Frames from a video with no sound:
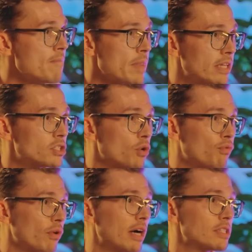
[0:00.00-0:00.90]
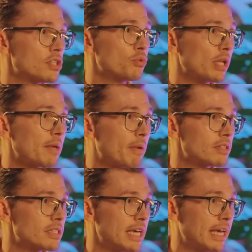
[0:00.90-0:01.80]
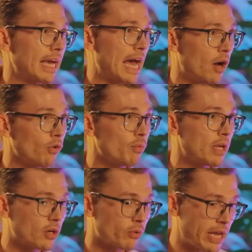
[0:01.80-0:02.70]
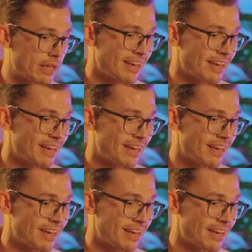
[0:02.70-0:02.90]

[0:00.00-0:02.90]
And so for us, it's really about saying, how do we create